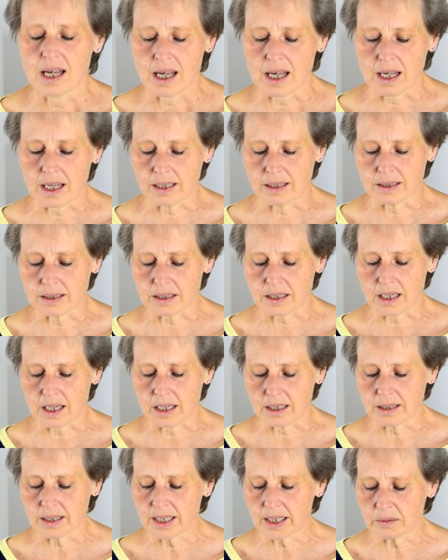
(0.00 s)
and,
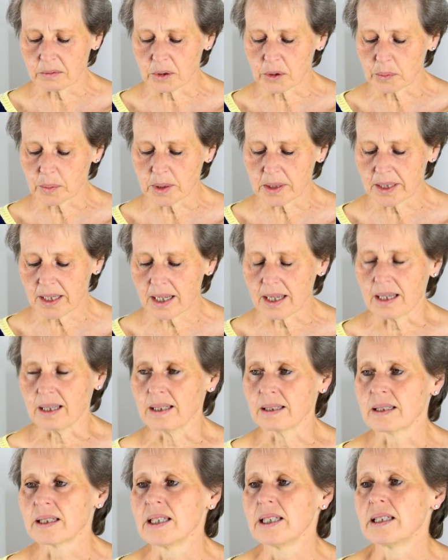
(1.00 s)
and He will be
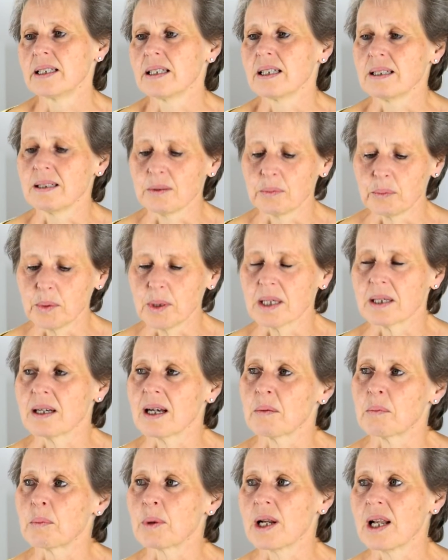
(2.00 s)
there. And it'll be a,
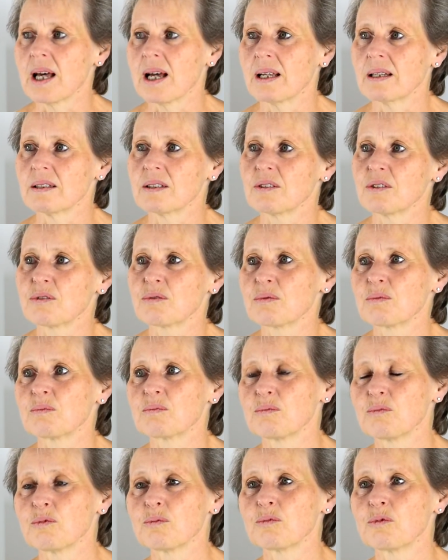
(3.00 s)
a plan
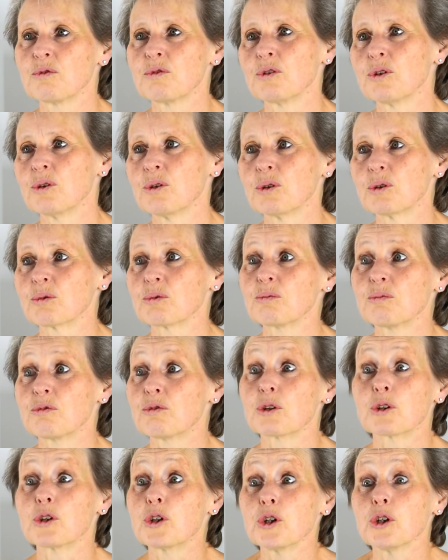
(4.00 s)
for,
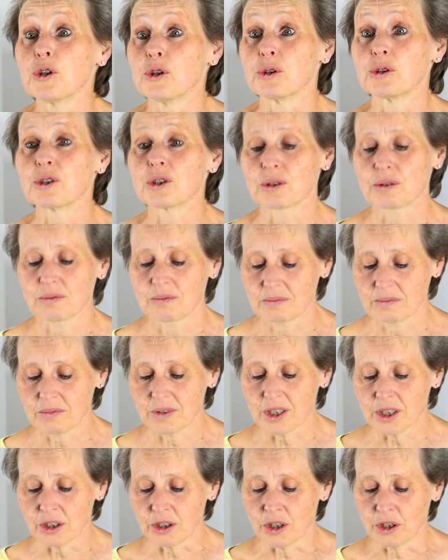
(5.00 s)
for good,
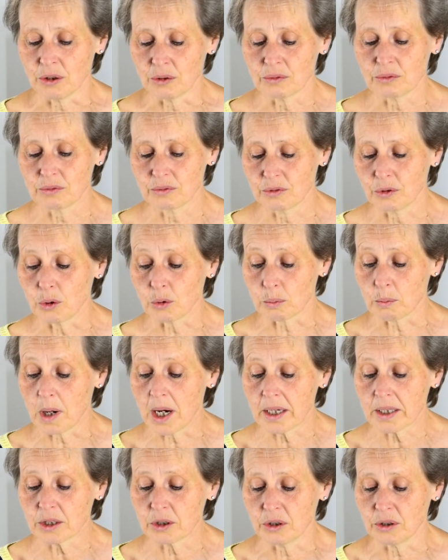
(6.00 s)
you know, for
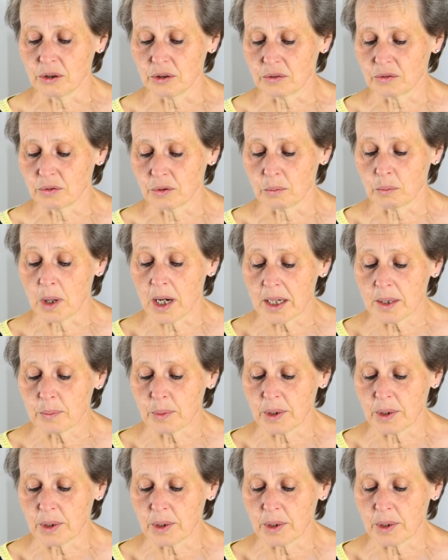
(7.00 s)
my good, for my